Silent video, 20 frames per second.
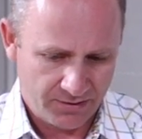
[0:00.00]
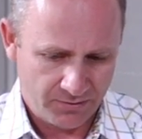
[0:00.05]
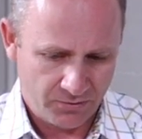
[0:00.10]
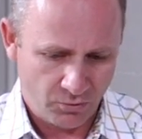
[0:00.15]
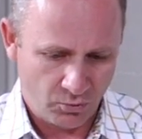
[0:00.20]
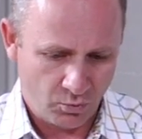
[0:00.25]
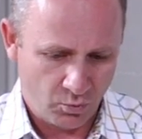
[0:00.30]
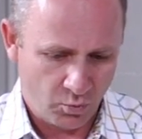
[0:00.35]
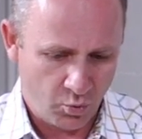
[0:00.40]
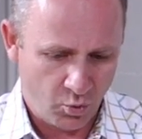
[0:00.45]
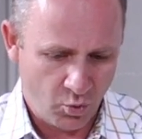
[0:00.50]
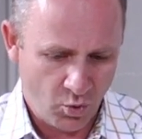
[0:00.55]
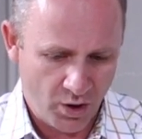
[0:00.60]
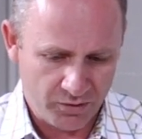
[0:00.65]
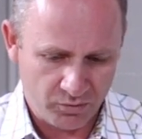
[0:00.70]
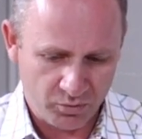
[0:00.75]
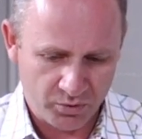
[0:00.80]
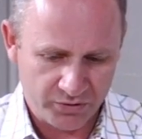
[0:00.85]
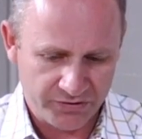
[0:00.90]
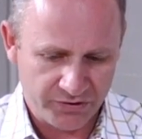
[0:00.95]

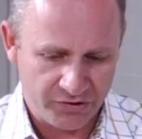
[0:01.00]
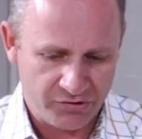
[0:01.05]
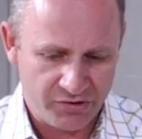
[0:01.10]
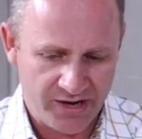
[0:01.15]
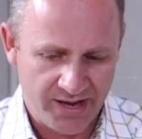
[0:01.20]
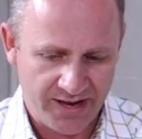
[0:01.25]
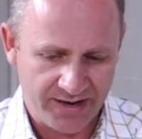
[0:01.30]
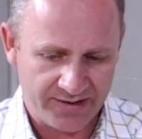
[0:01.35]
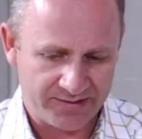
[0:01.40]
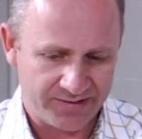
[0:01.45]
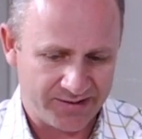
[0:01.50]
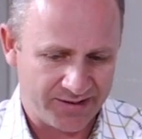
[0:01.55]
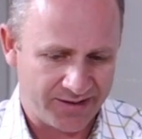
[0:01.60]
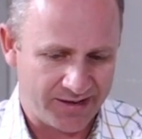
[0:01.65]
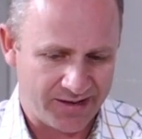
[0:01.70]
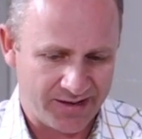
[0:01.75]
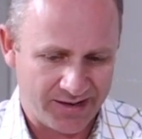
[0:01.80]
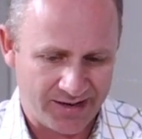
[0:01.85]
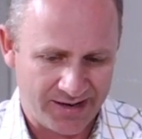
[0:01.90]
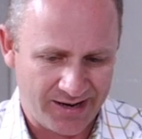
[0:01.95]
what we'll do next,
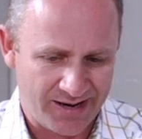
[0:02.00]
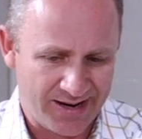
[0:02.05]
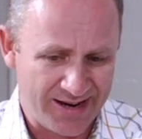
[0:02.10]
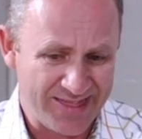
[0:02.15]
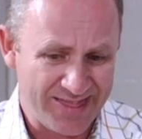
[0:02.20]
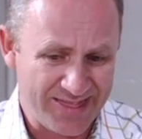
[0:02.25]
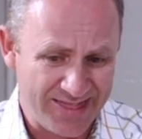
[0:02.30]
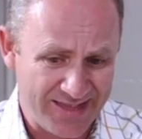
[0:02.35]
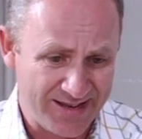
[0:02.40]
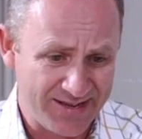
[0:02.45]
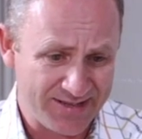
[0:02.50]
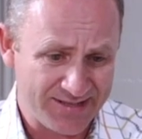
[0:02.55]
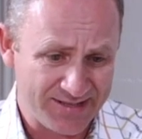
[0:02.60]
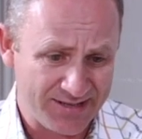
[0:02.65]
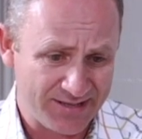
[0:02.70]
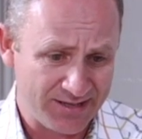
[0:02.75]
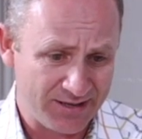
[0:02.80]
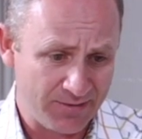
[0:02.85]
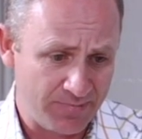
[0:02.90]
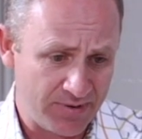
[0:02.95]
I, I, I think, is
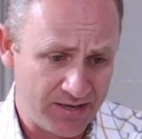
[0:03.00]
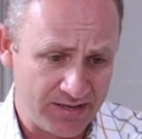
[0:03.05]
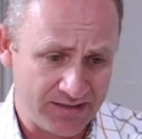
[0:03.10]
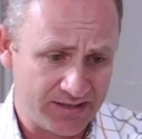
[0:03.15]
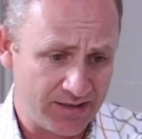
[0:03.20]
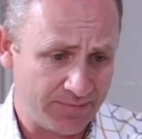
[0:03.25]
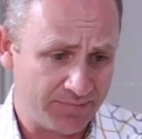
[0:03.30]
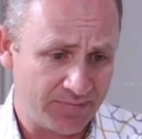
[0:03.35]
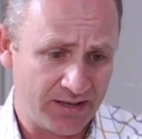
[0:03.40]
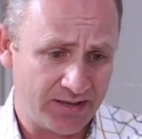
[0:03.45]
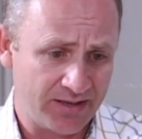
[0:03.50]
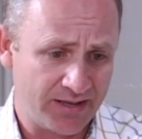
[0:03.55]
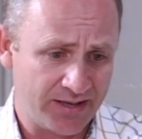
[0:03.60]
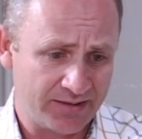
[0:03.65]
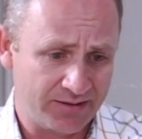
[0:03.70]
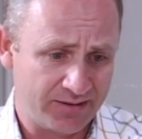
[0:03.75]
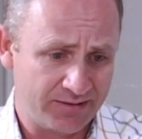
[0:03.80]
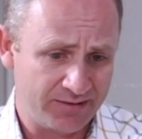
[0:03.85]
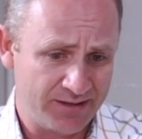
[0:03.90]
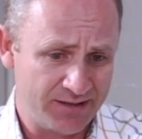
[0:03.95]
going to be something
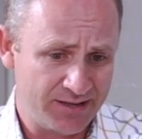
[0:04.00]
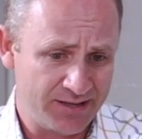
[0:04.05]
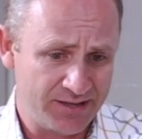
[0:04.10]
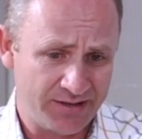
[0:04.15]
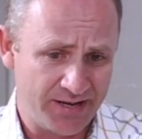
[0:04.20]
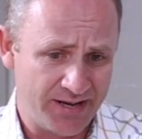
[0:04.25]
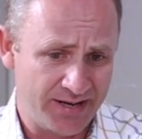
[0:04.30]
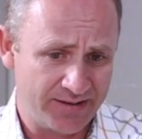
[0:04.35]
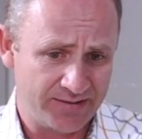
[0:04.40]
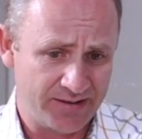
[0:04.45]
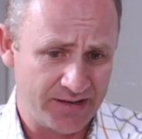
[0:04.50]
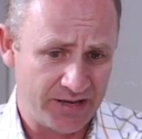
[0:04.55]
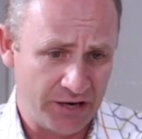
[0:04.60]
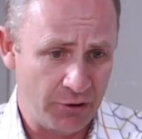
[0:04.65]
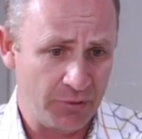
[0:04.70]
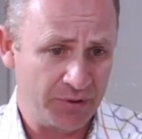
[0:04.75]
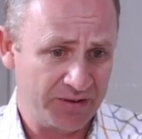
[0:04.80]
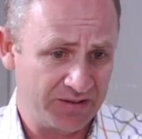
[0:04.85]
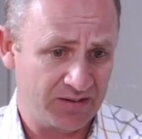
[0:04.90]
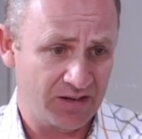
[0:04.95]
that you can't say,
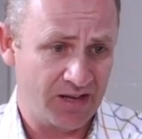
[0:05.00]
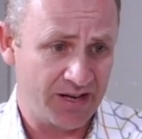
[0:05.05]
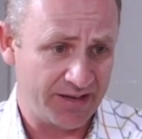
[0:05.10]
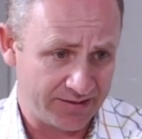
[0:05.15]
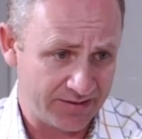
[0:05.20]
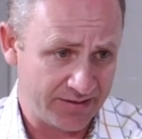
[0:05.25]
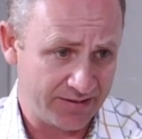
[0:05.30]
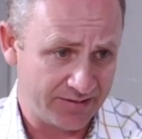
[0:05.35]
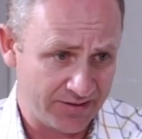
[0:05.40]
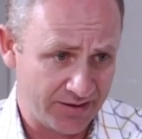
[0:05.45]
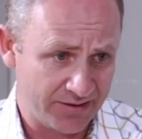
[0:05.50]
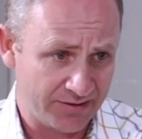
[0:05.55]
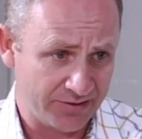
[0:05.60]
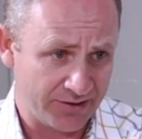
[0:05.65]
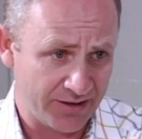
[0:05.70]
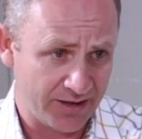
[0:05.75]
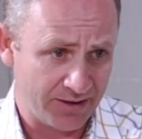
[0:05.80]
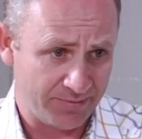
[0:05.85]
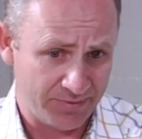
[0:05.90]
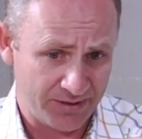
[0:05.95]
oh, it's like this other
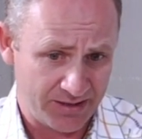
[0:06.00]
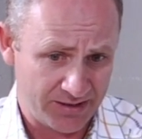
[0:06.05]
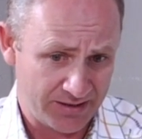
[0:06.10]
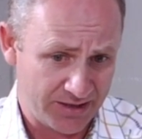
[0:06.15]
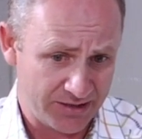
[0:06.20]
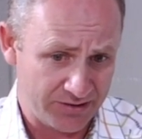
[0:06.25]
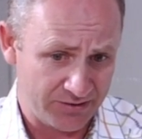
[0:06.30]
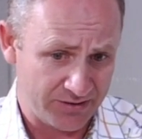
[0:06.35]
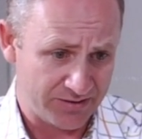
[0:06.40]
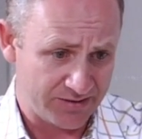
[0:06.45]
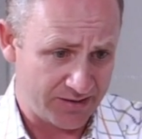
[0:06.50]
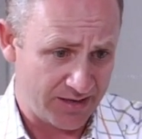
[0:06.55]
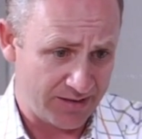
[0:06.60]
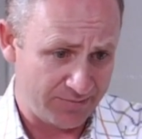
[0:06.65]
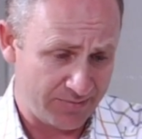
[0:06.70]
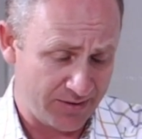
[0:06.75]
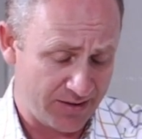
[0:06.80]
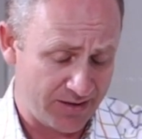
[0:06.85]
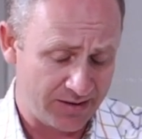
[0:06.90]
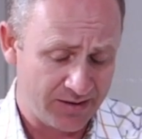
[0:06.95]
company, they do the same
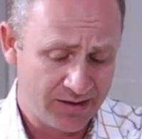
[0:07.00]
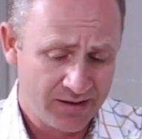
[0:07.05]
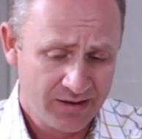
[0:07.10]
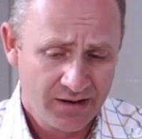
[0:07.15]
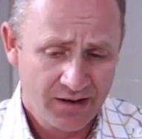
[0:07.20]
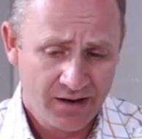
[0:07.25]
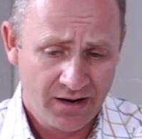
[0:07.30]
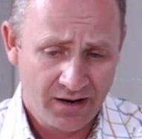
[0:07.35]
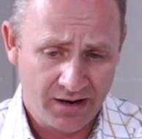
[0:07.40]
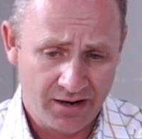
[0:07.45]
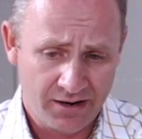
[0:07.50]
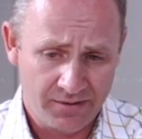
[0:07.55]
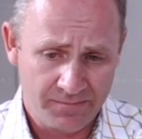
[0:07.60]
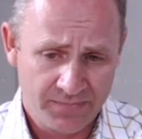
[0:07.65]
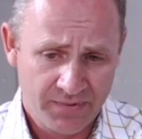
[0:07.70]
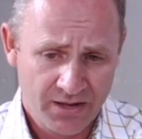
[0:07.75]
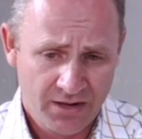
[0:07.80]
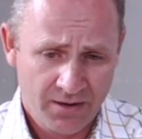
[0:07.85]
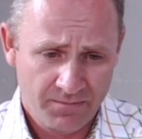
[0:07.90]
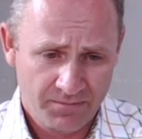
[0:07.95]
thing. Um,
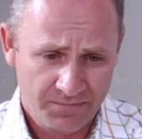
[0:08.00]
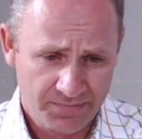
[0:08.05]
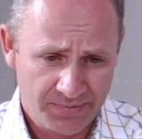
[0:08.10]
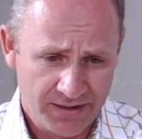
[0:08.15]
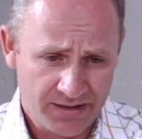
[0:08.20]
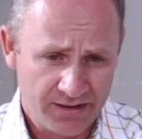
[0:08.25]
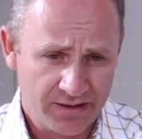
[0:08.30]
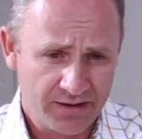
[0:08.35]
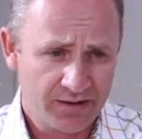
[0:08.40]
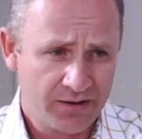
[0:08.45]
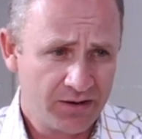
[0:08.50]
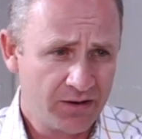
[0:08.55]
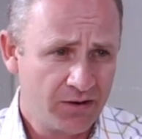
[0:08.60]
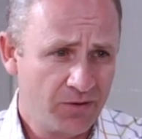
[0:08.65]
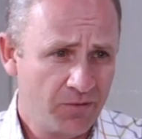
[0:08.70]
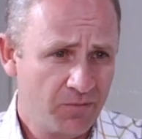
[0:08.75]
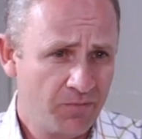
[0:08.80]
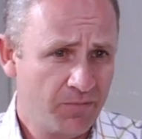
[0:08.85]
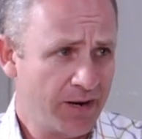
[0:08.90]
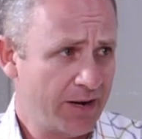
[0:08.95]
but
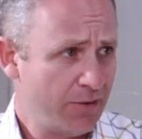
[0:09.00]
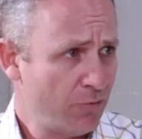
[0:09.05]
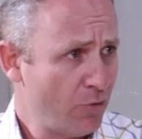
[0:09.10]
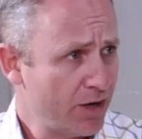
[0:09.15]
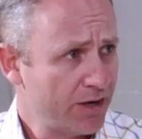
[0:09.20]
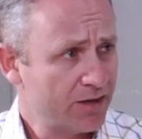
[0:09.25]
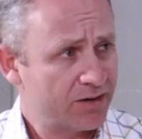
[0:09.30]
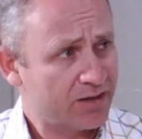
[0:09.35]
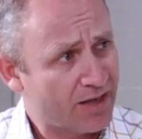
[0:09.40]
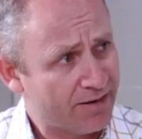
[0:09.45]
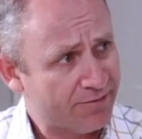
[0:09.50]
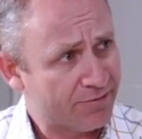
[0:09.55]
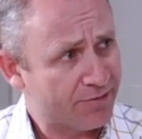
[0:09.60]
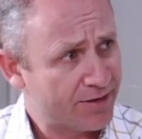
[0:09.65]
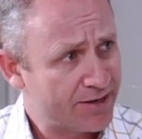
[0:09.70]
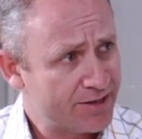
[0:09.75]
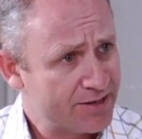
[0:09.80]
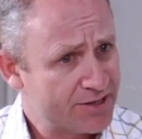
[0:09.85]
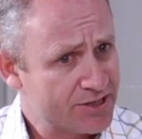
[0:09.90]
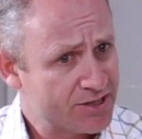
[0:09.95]
but I want to
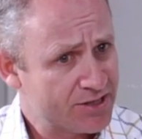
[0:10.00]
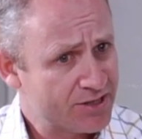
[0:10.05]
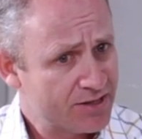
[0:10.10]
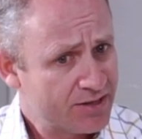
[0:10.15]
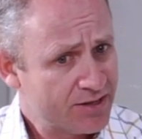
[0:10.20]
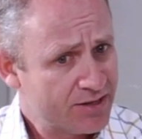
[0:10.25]
leverage